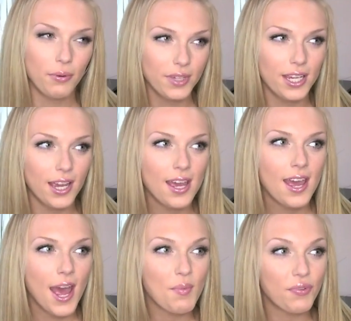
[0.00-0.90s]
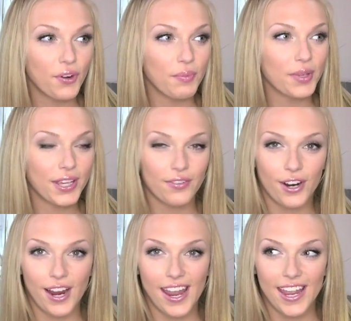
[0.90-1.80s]
I really am a firm
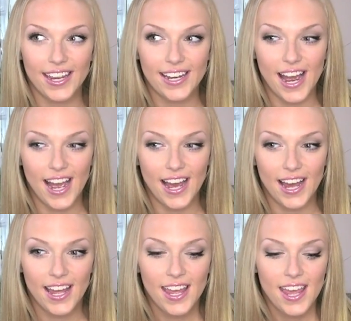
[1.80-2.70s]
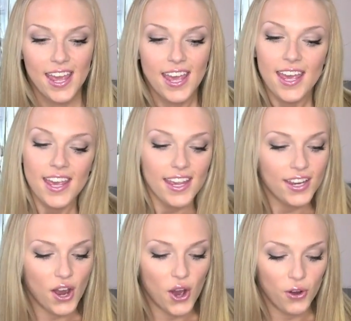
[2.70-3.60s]
believer in uh,
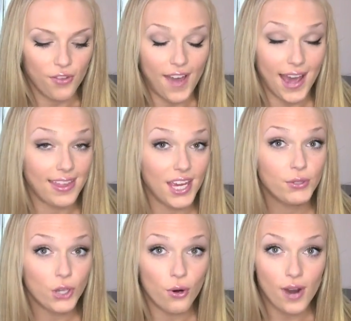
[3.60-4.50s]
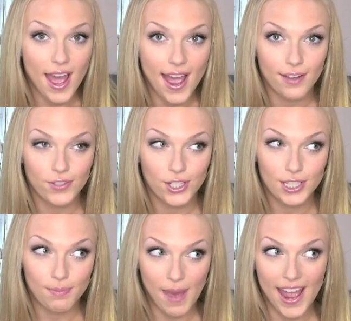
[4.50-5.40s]
you know, the fact that you don't have
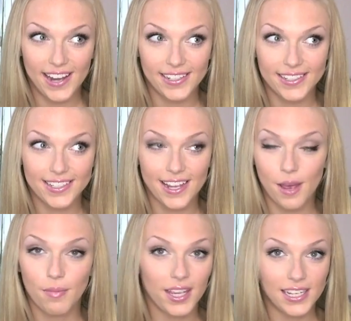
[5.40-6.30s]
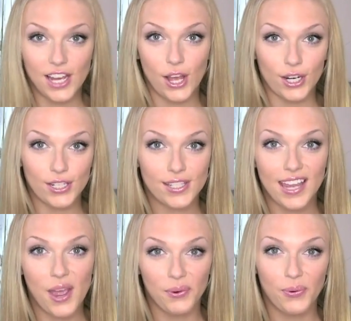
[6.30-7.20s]
to spend a million dollars
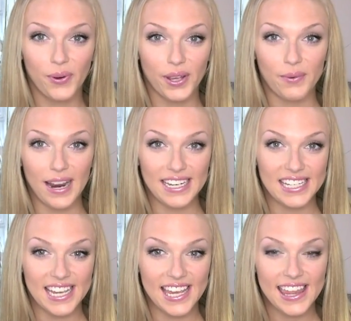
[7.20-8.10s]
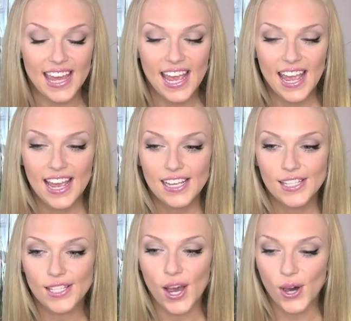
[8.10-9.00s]
to get really white teeth.
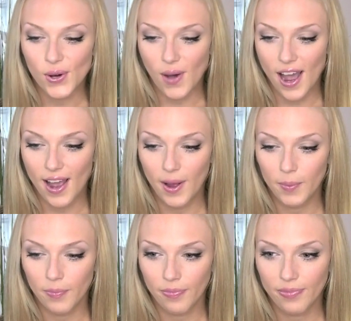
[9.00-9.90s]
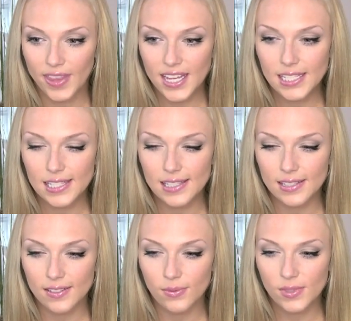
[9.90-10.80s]
So um,
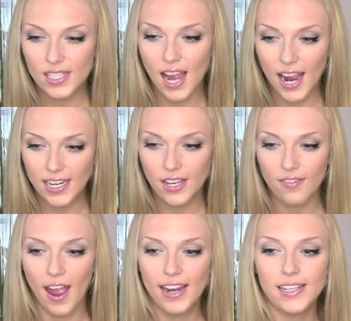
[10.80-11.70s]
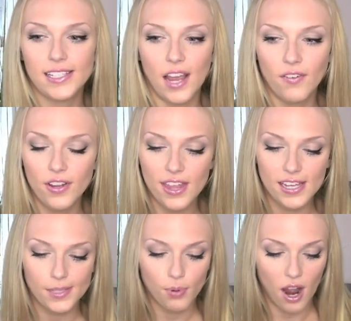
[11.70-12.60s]
this was kind of, I discovered
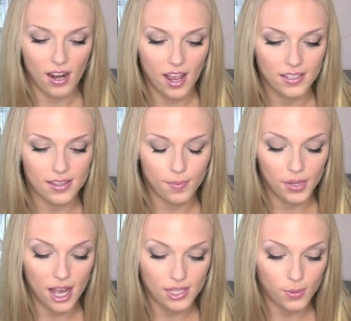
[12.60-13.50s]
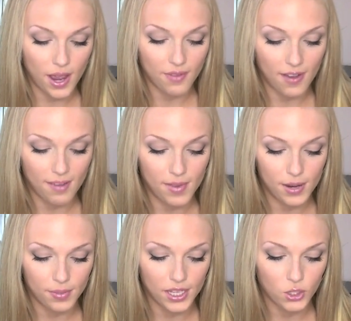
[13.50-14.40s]
this product, the Plus White 5
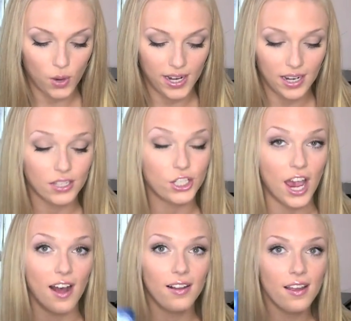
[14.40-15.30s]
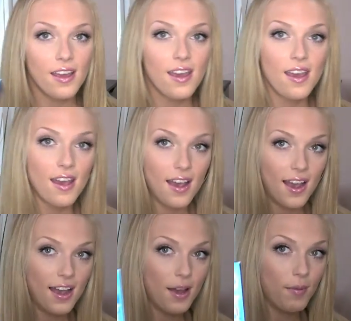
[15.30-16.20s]
Minute Bleach Whitening Gel.
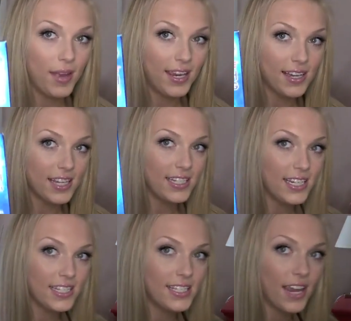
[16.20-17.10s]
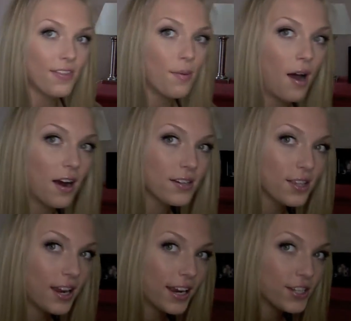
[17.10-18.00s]
Um, and yes, I did save the
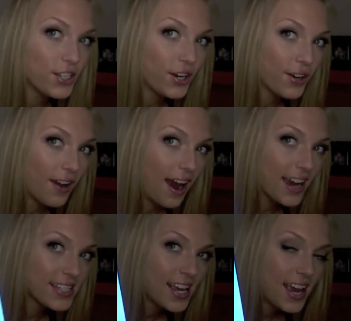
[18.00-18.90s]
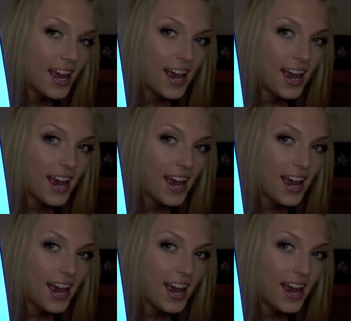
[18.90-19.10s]
box so that I could show you guys.